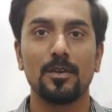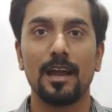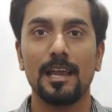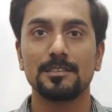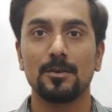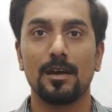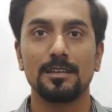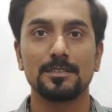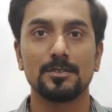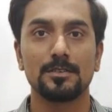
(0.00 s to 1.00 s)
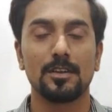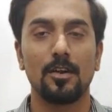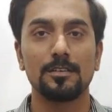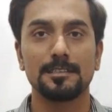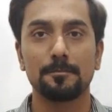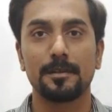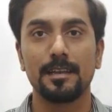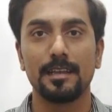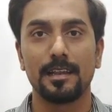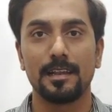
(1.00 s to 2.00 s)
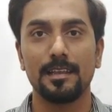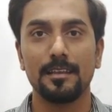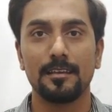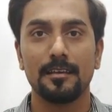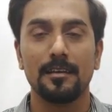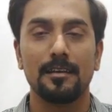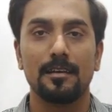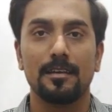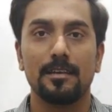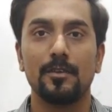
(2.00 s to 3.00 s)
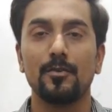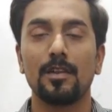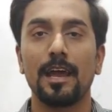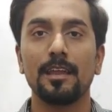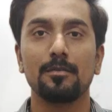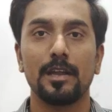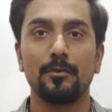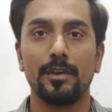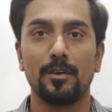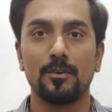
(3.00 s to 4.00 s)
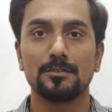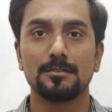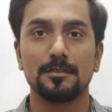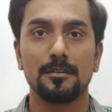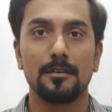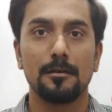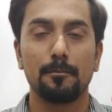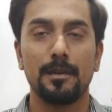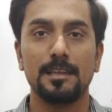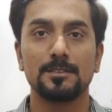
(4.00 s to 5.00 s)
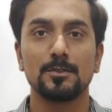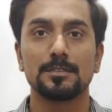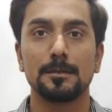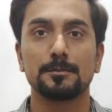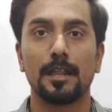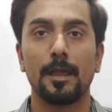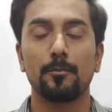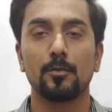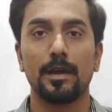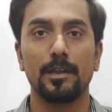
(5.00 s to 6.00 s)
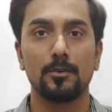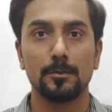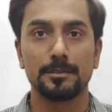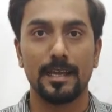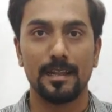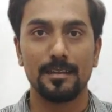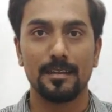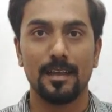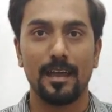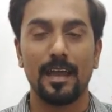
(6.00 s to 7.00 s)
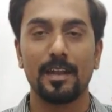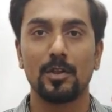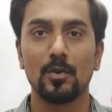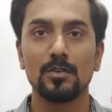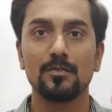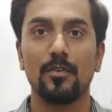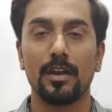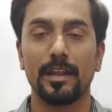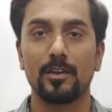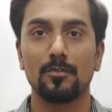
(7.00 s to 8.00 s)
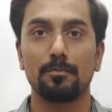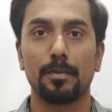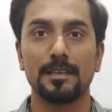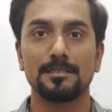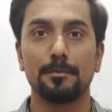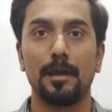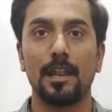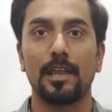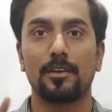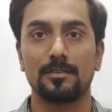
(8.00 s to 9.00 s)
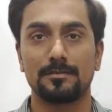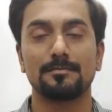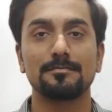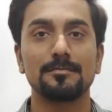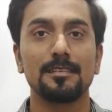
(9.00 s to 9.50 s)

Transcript: guys have understood the concept clearly. If you like my videos, please do subscribe to my YouTube channel and don't forget to press the bell icon.